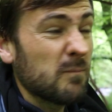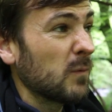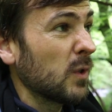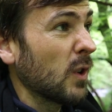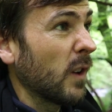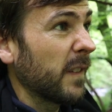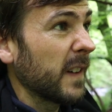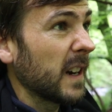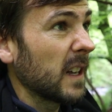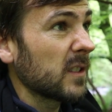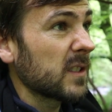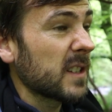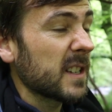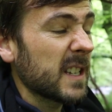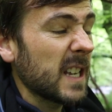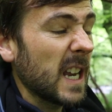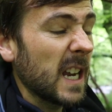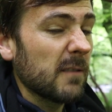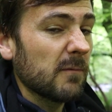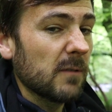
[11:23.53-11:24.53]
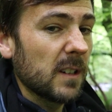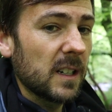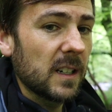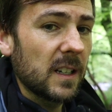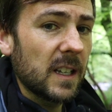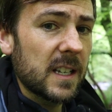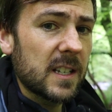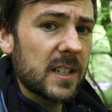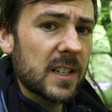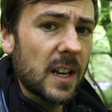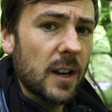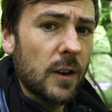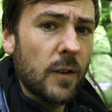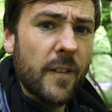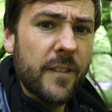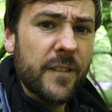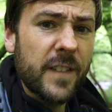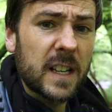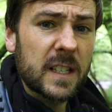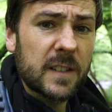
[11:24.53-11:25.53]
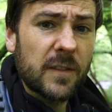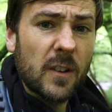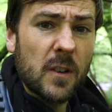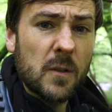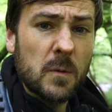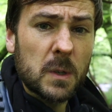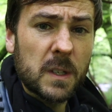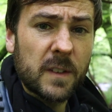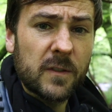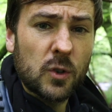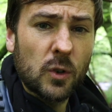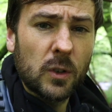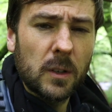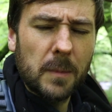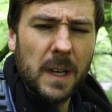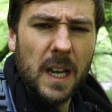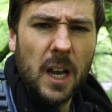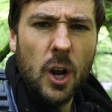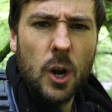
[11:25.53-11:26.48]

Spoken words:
Nothing else to say really. So thanks very much for joining me.